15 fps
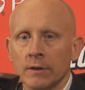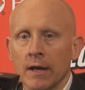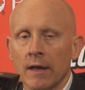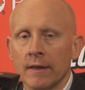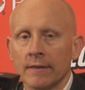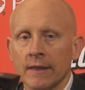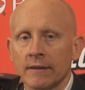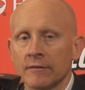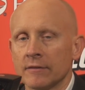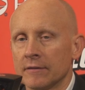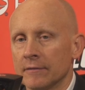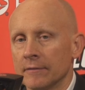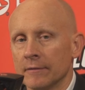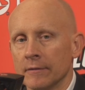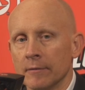I think that's
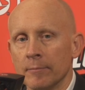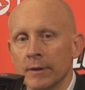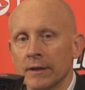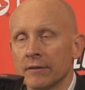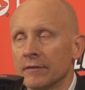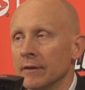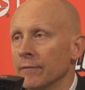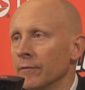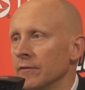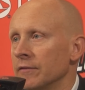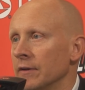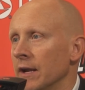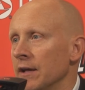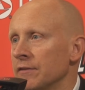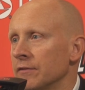the biggest
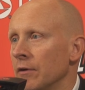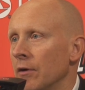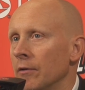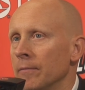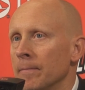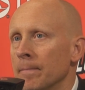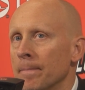difference that I saw.